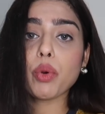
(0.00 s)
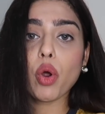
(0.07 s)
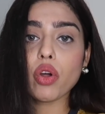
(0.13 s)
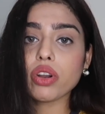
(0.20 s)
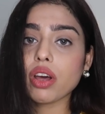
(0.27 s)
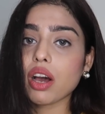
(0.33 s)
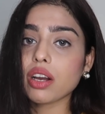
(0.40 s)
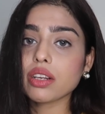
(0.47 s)

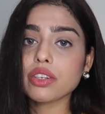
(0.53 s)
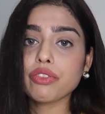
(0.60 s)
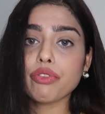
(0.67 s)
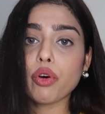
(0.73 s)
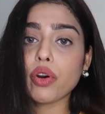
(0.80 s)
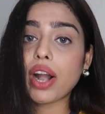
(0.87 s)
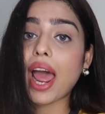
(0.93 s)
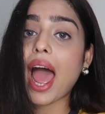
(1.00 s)
product
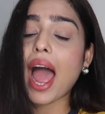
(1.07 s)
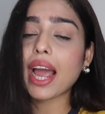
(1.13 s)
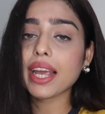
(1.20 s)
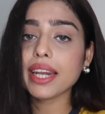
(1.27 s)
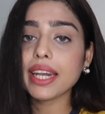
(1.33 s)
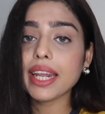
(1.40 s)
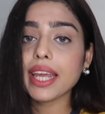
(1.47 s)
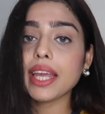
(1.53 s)
for
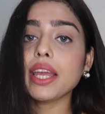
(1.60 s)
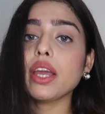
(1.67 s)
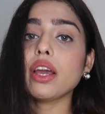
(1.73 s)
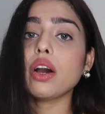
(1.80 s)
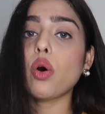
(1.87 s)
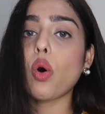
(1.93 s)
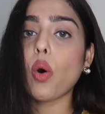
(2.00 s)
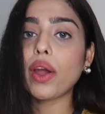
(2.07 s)
acne,
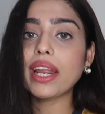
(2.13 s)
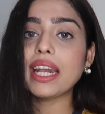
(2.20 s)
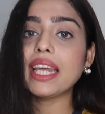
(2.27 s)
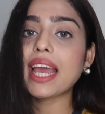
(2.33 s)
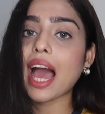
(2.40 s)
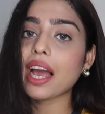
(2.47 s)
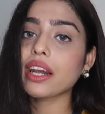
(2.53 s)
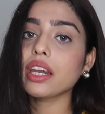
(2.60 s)

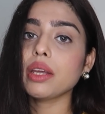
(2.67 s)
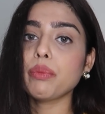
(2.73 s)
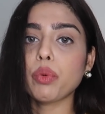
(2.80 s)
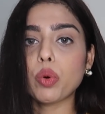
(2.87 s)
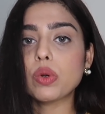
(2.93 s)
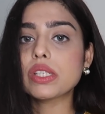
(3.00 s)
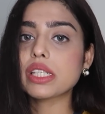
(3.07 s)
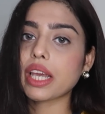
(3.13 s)
oily acne
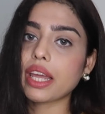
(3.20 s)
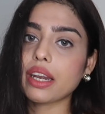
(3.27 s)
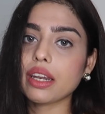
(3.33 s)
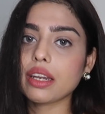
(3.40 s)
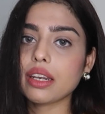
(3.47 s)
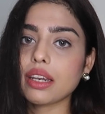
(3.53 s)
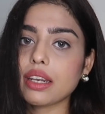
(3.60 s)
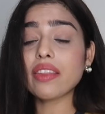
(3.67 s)
prone skin.
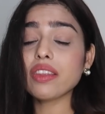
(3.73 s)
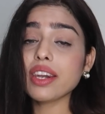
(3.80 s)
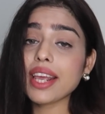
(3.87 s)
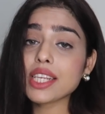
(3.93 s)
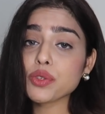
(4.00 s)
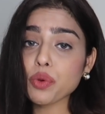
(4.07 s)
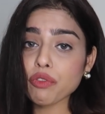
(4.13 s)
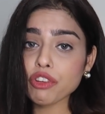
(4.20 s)
And the
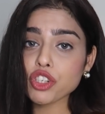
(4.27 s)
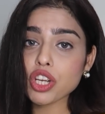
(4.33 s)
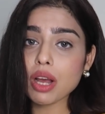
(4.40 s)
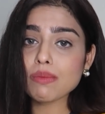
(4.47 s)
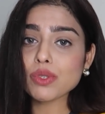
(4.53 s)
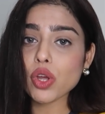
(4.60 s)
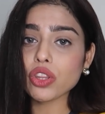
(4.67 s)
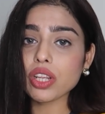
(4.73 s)
next one which
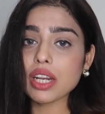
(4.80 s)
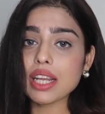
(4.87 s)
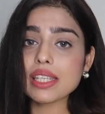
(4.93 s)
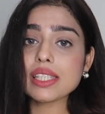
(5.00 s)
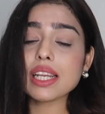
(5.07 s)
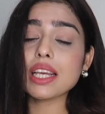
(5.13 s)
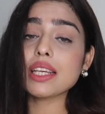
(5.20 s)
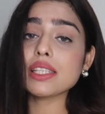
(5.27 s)
comes on the
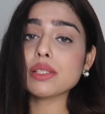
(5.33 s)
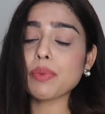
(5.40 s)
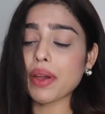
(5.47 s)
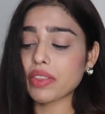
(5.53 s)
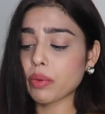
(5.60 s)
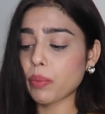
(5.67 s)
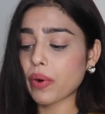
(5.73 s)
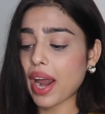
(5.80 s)
list is by
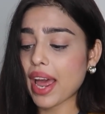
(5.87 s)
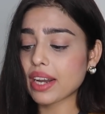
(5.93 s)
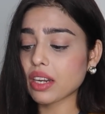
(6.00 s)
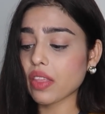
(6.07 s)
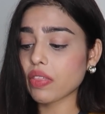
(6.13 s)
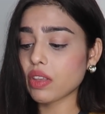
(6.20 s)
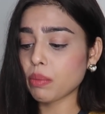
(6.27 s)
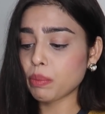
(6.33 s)
the brand
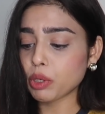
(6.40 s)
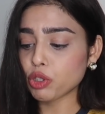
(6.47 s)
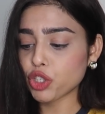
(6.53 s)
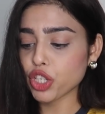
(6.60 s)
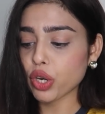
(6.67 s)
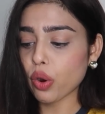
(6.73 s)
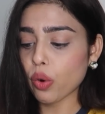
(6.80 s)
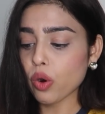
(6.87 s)
The
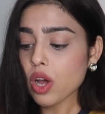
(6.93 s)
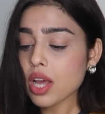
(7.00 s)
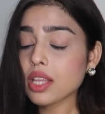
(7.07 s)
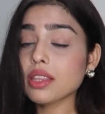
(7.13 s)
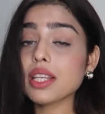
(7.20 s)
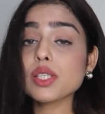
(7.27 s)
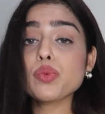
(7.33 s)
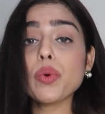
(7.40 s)
Beautico.
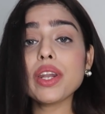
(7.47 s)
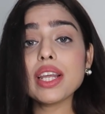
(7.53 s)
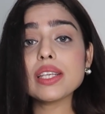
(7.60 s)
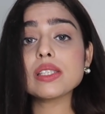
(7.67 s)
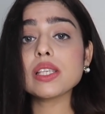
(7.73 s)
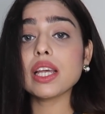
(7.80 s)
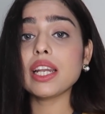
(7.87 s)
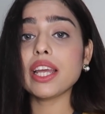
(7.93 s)
This one
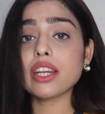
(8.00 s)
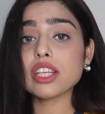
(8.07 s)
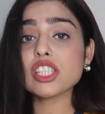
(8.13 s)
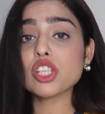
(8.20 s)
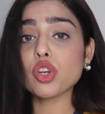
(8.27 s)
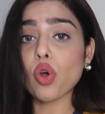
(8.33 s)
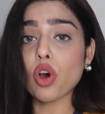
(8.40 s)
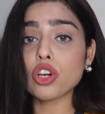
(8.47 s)
is their
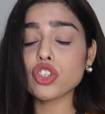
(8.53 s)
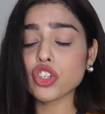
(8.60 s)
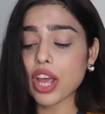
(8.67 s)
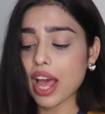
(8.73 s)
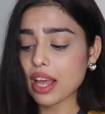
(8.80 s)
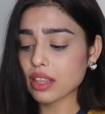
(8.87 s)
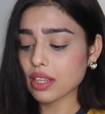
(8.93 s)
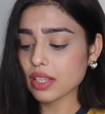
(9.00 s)
latest launch,
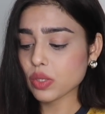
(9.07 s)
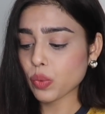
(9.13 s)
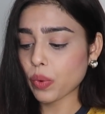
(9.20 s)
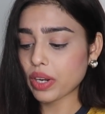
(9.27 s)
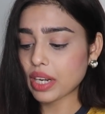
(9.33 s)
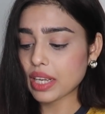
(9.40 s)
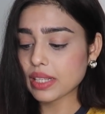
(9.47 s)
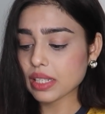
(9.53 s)
and this
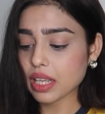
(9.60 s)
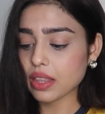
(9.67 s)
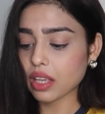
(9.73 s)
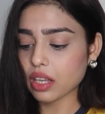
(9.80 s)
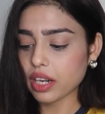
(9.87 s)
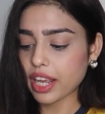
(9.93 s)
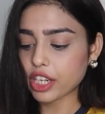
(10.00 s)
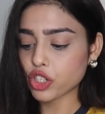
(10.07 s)
one is in the
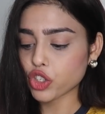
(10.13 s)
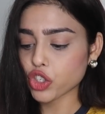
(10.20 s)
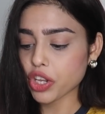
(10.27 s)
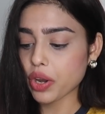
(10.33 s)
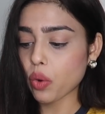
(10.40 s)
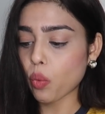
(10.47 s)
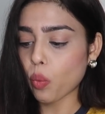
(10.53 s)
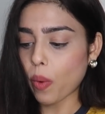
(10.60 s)

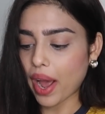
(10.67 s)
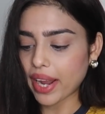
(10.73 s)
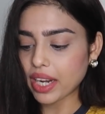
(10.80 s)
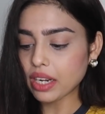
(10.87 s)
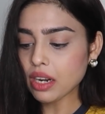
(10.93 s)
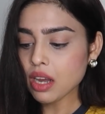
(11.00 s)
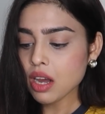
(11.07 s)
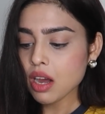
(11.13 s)
collection
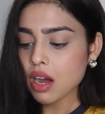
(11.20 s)
Wine.